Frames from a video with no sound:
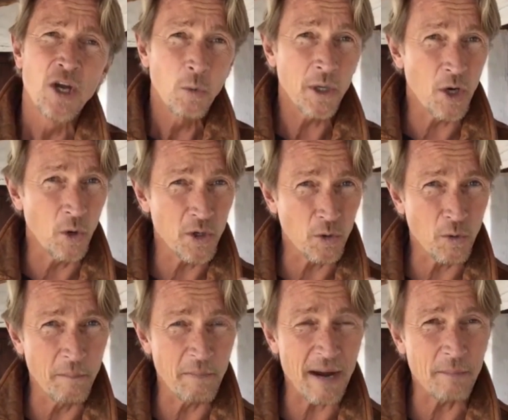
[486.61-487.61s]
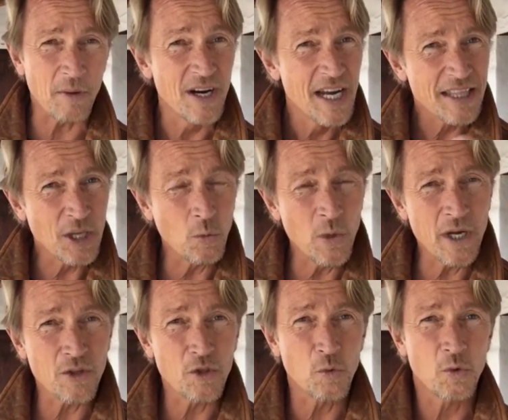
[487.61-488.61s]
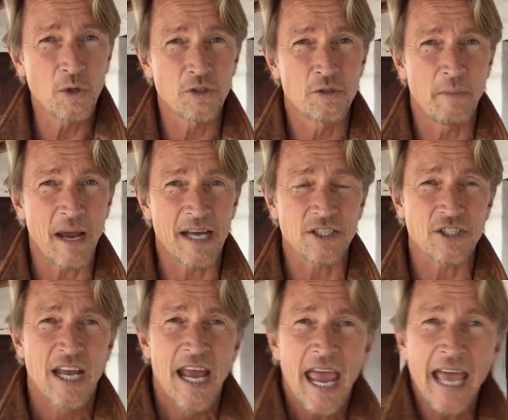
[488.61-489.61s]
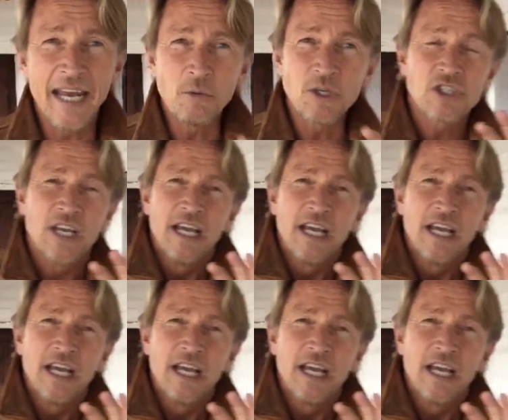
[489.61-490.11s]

we're going to remember that we are the world's best. And it was